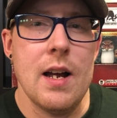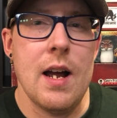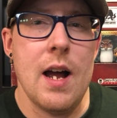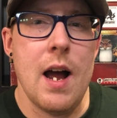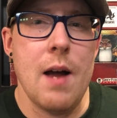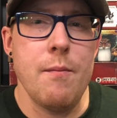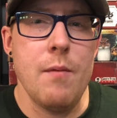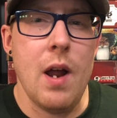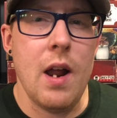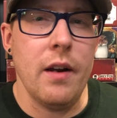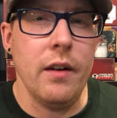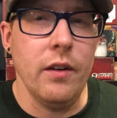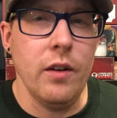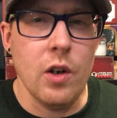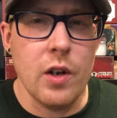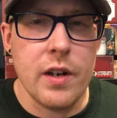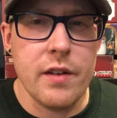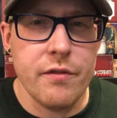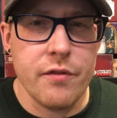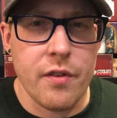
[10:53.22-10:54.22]
I'm not
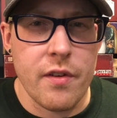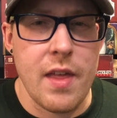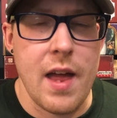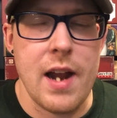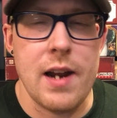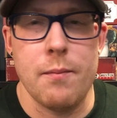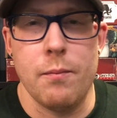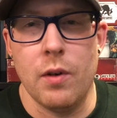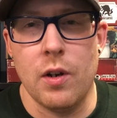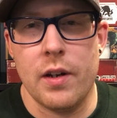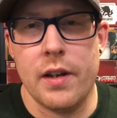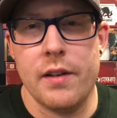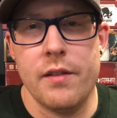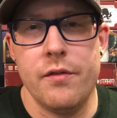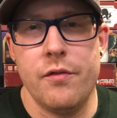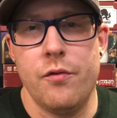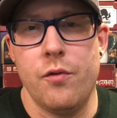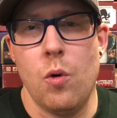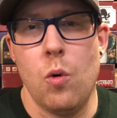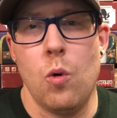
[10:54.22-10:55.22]
looking for that. I'm looking
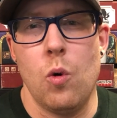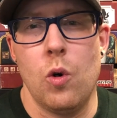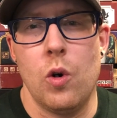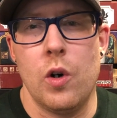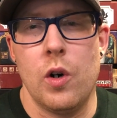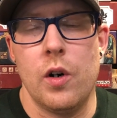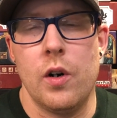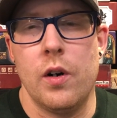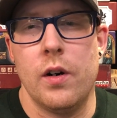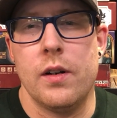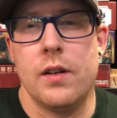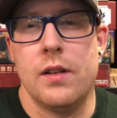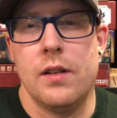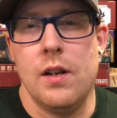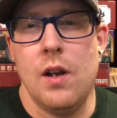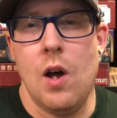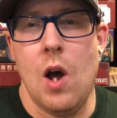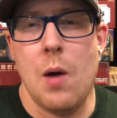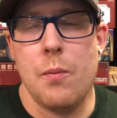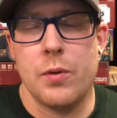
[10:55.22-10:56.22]
for
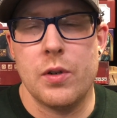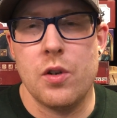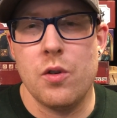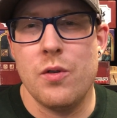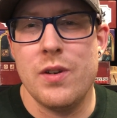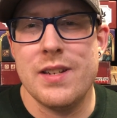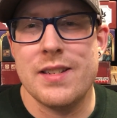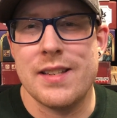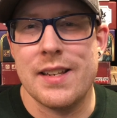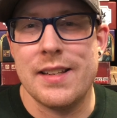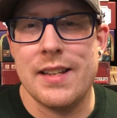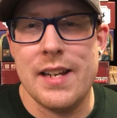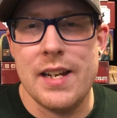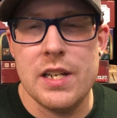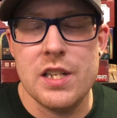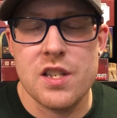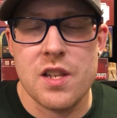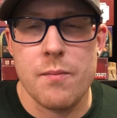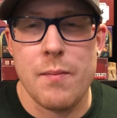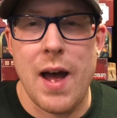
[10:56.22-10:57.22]
opportunities to
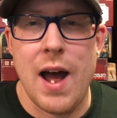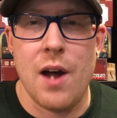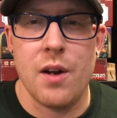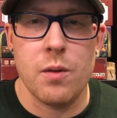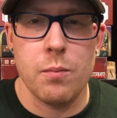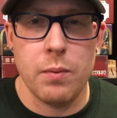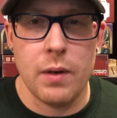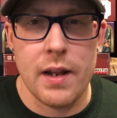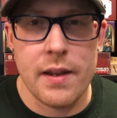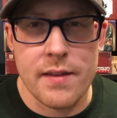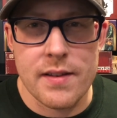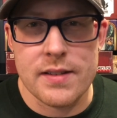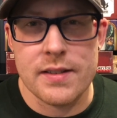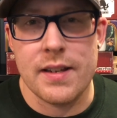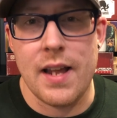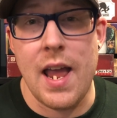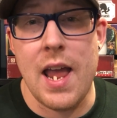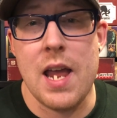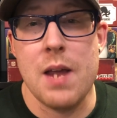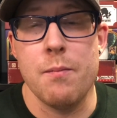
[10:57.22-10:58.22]
teach them how to play this
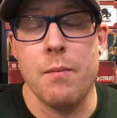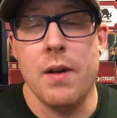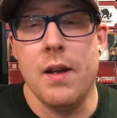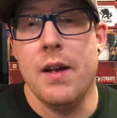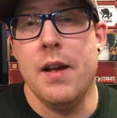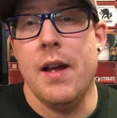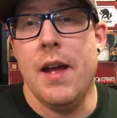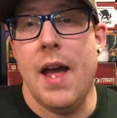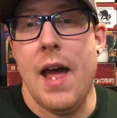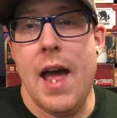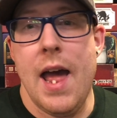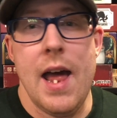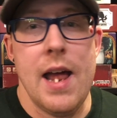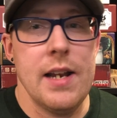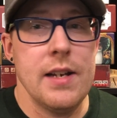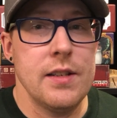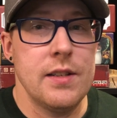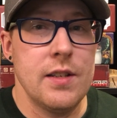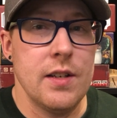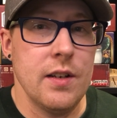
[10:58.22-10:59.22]
game
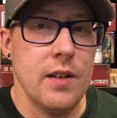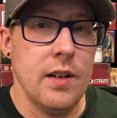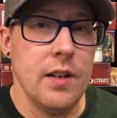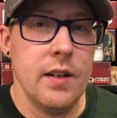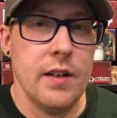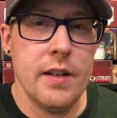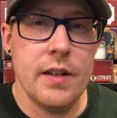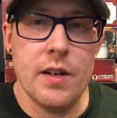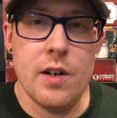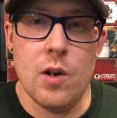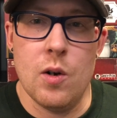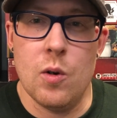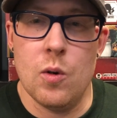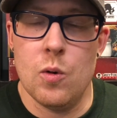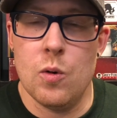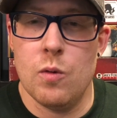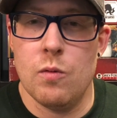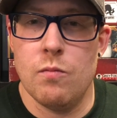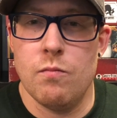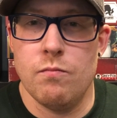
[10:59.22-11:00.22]
and to,
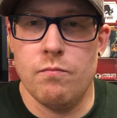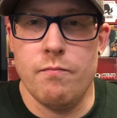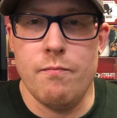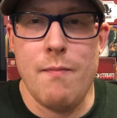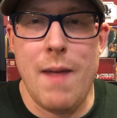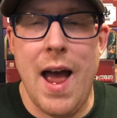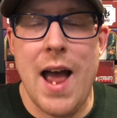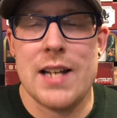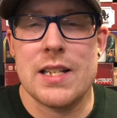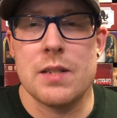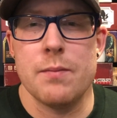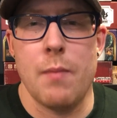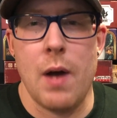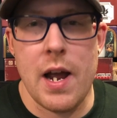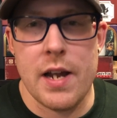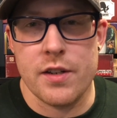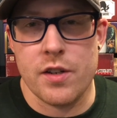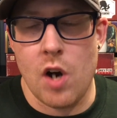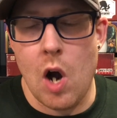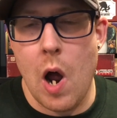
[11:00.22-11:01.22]

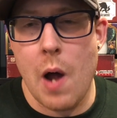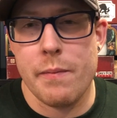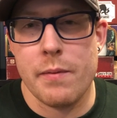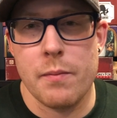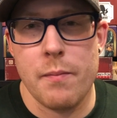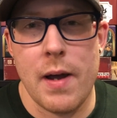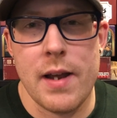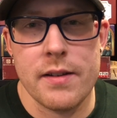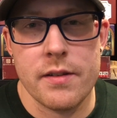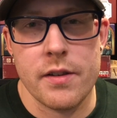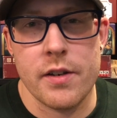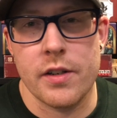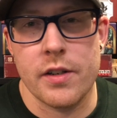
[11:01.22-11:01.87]
maximize or optimize their